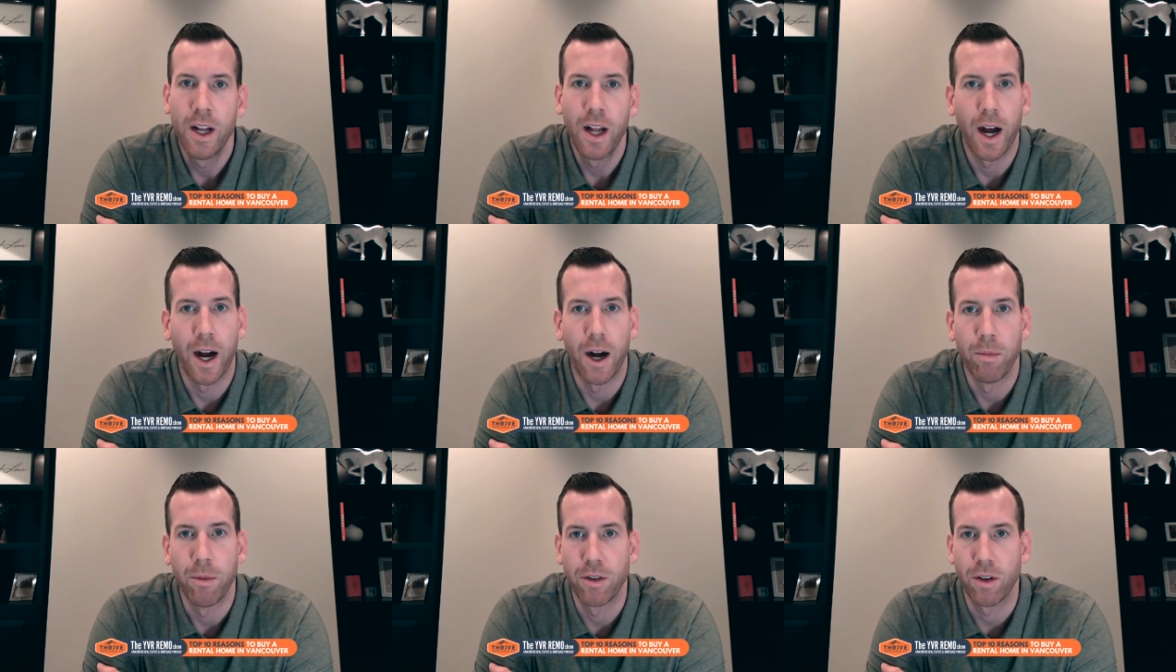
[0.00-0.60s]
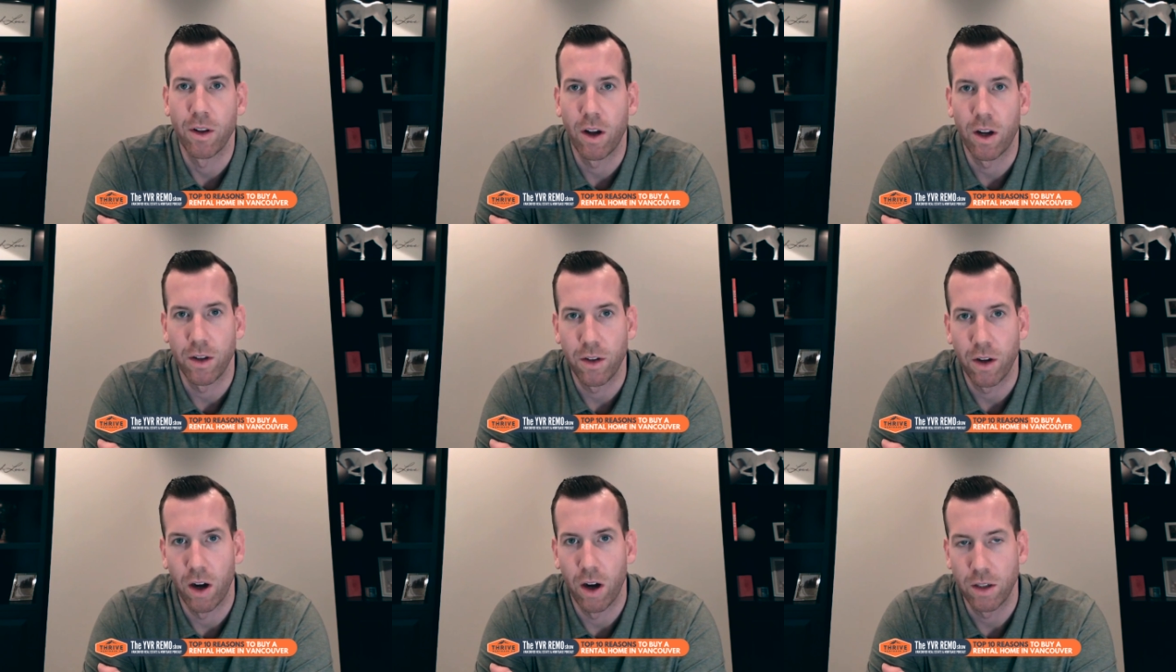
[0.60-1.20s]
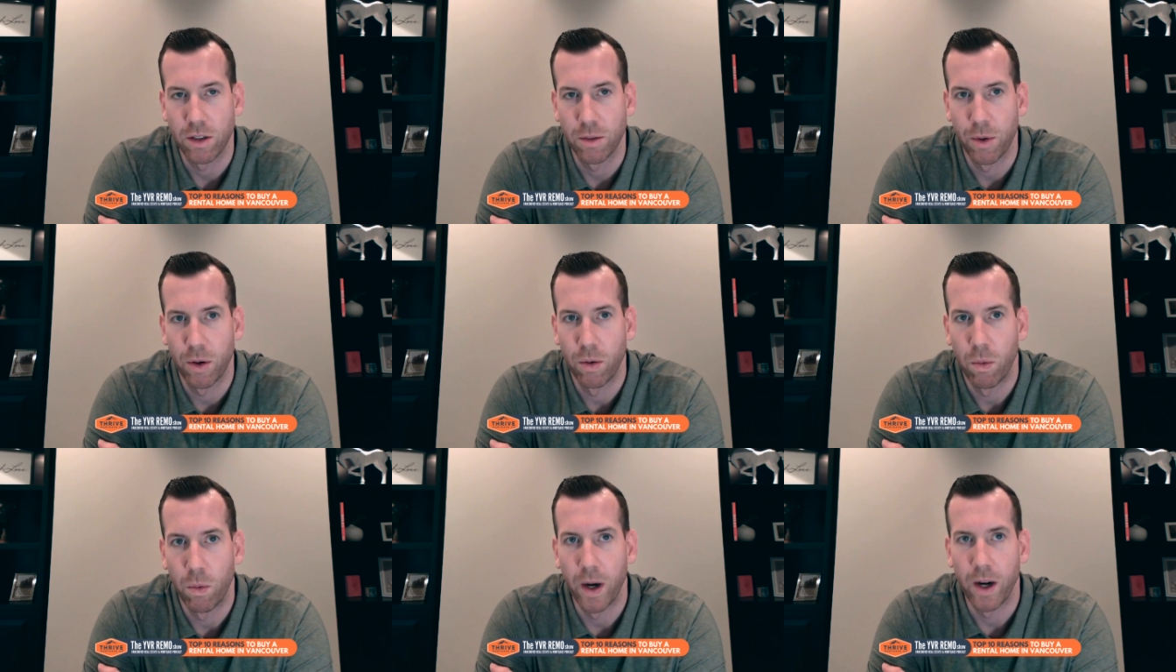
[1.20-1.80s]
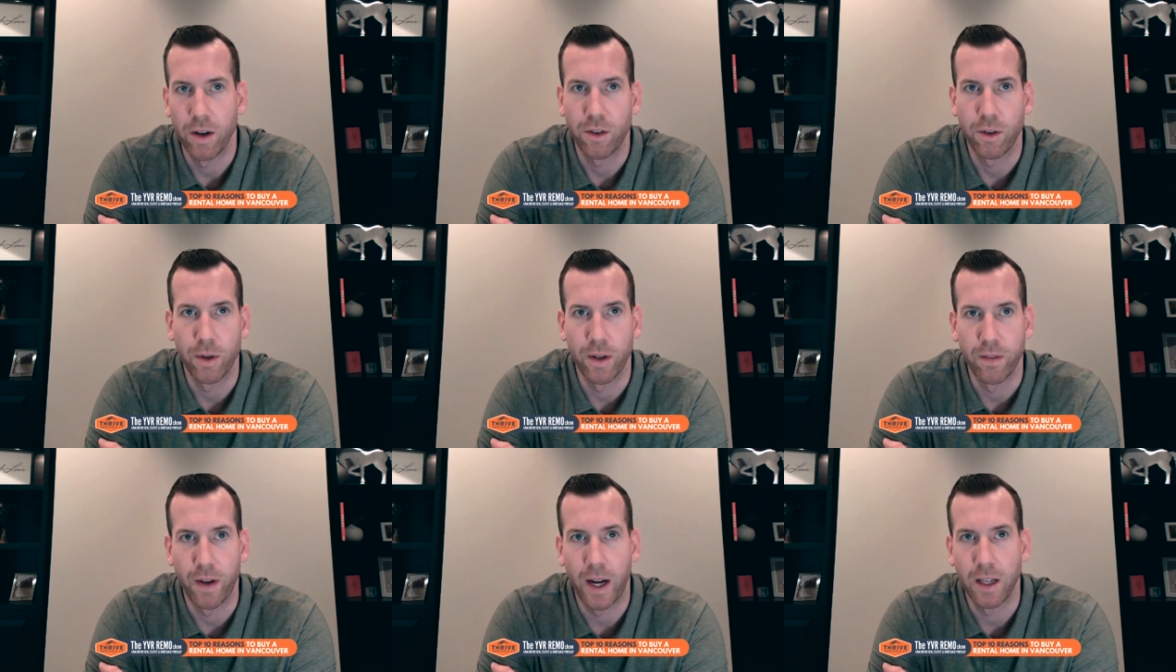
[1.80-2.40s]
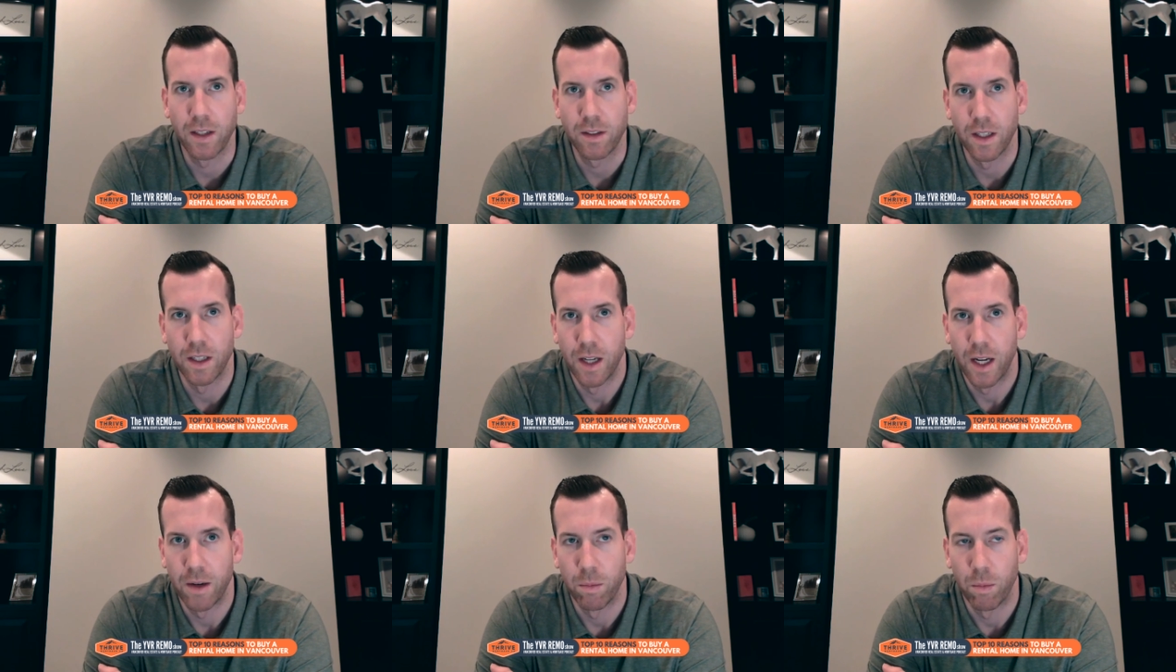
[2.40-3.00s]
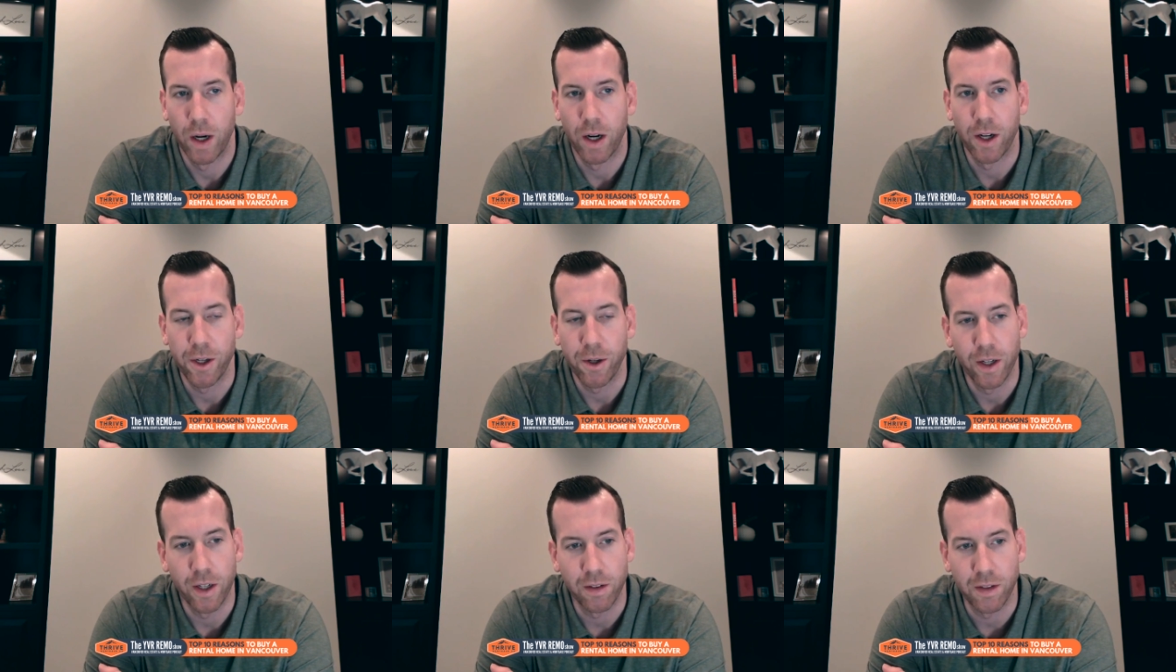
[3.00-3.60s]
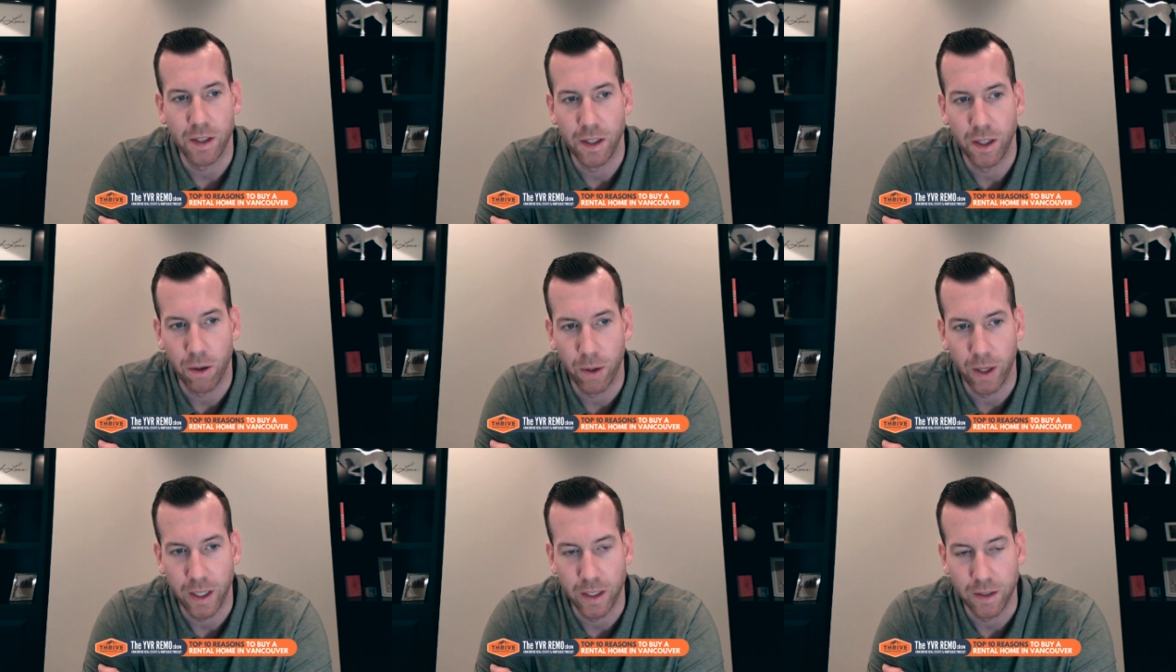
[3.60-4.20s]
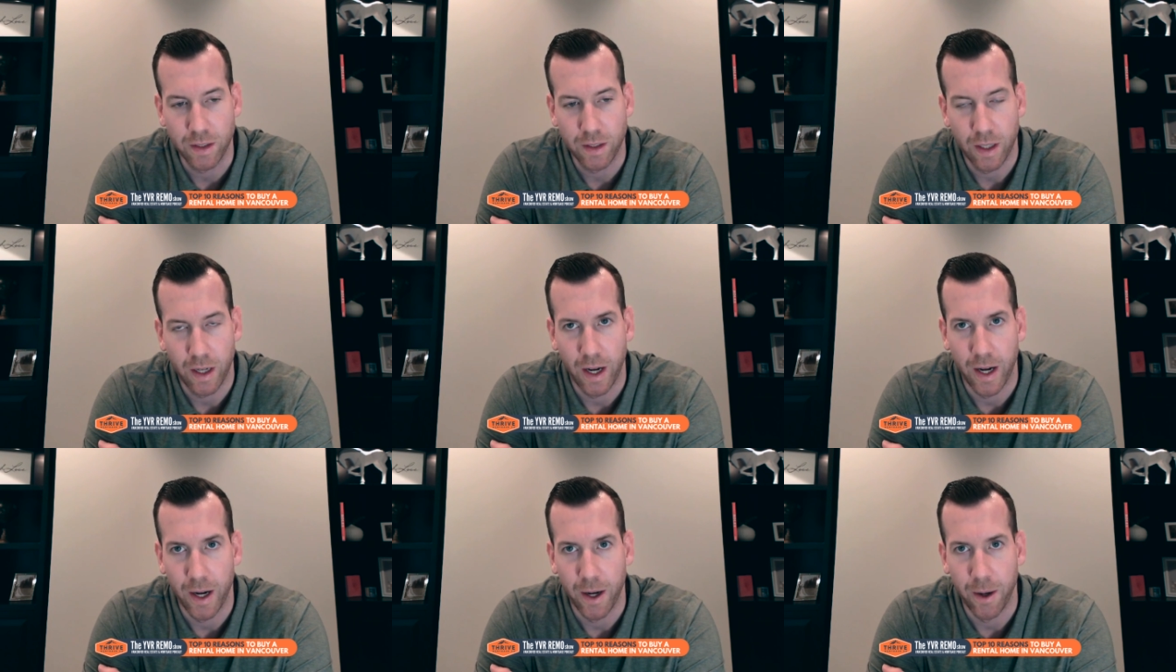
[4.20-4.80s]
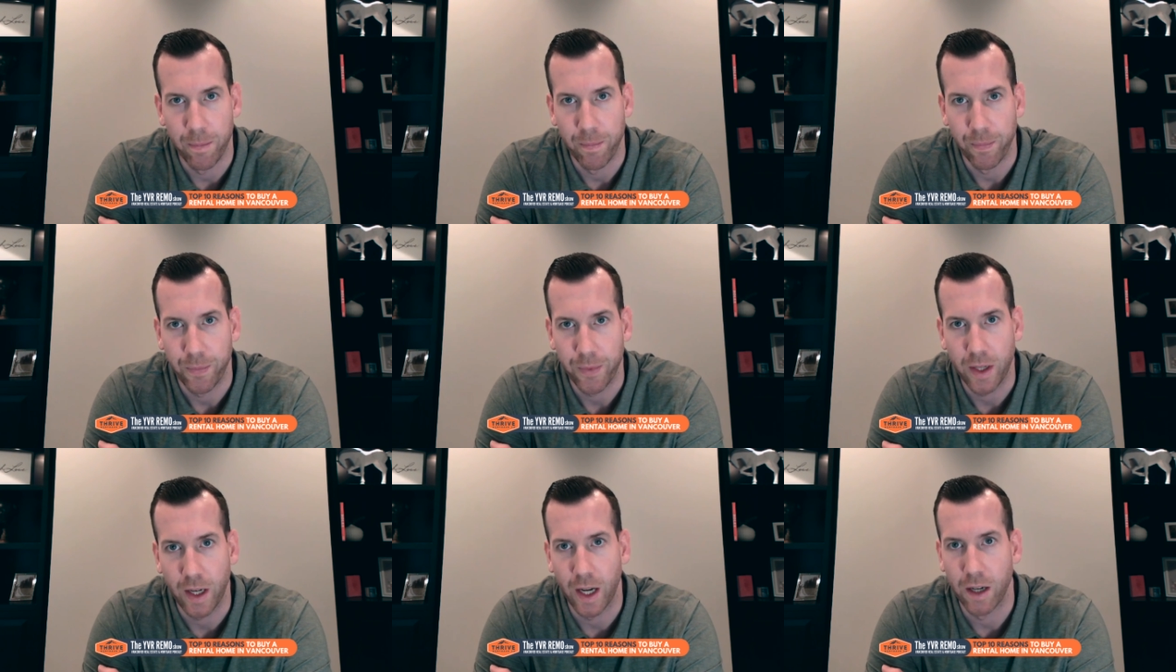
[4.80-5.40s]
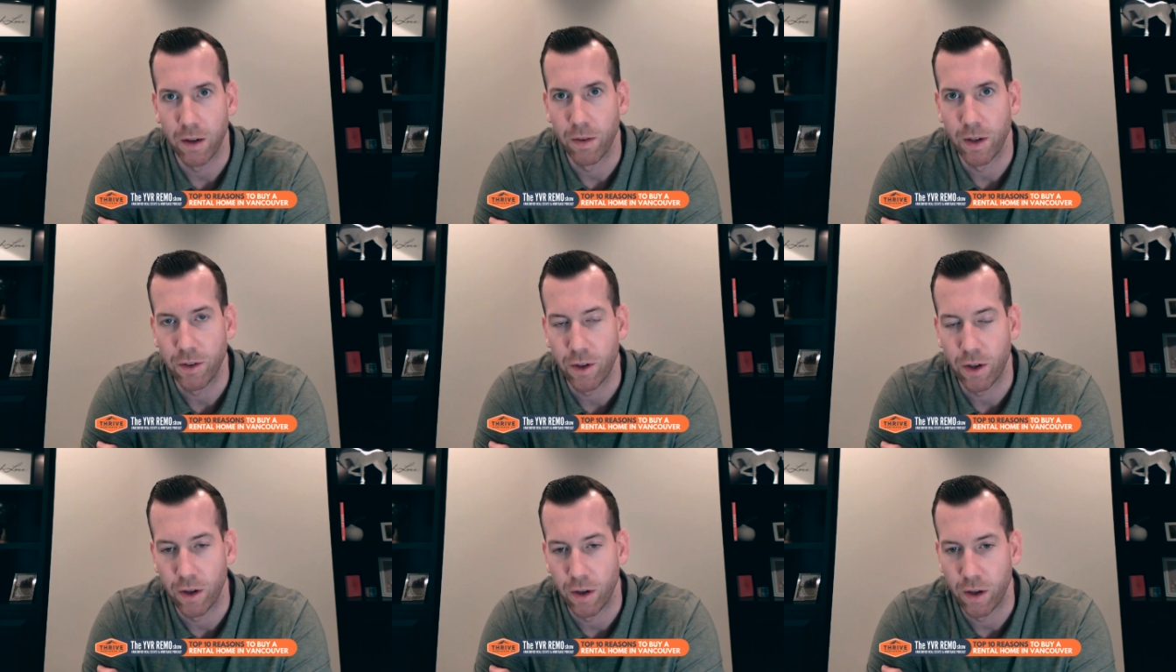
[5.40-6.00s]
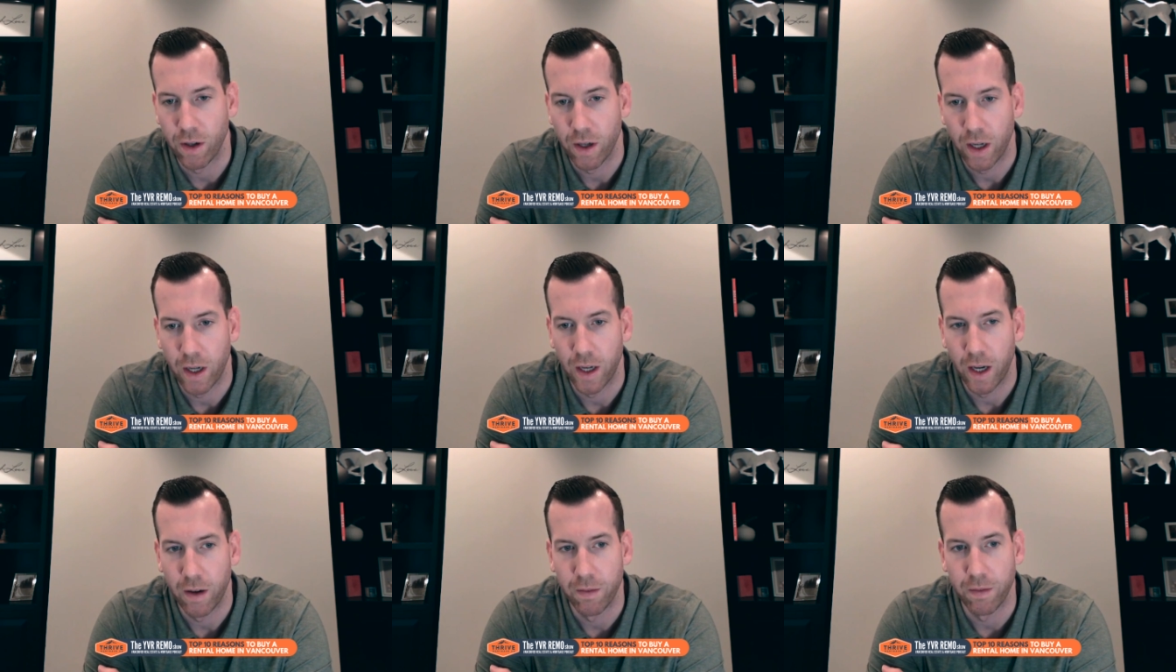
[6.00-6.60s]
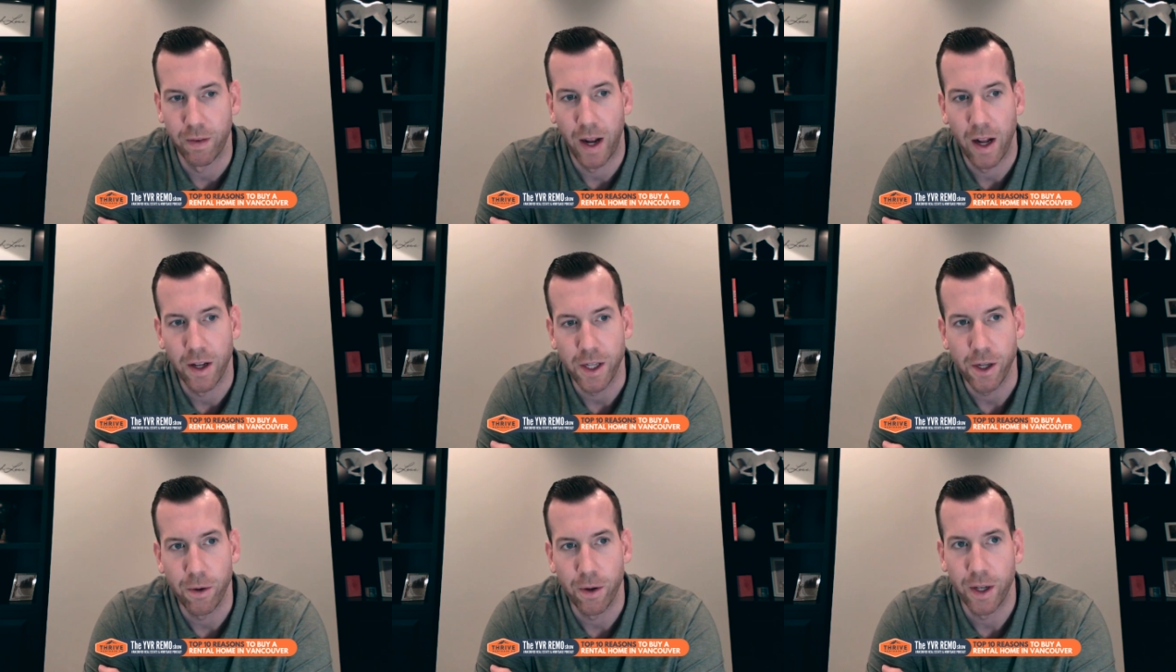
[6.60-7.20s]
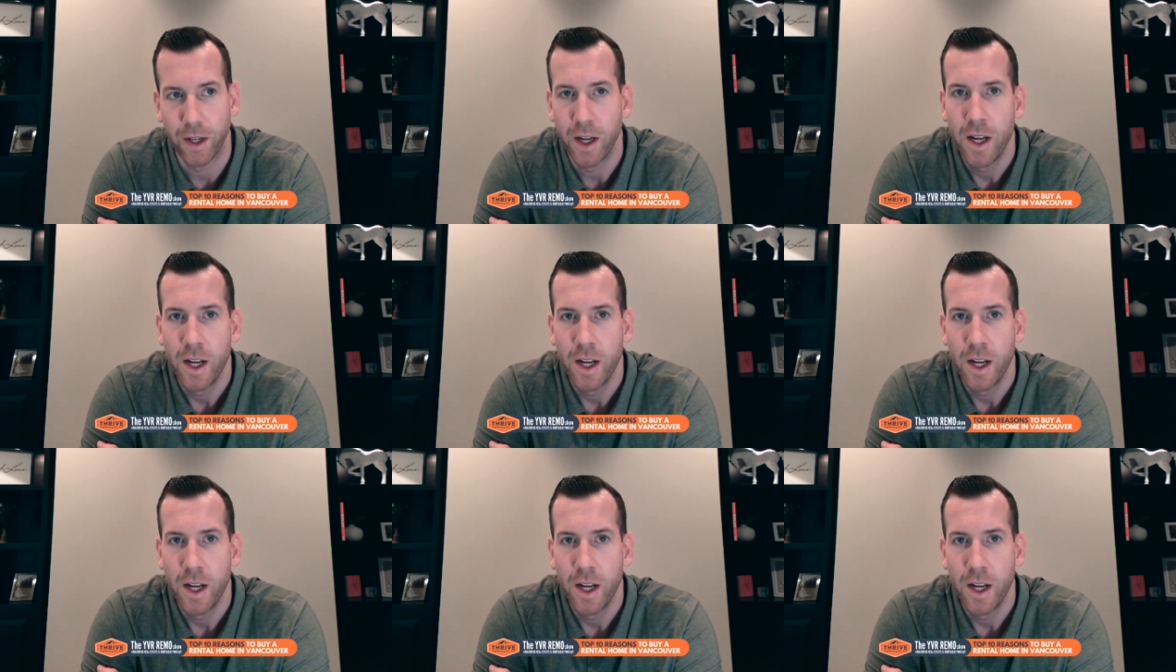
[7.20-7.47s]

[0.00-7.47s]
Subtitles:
There's a lot of talks about where to invest and where are you going to see the quickest kind of return of value. And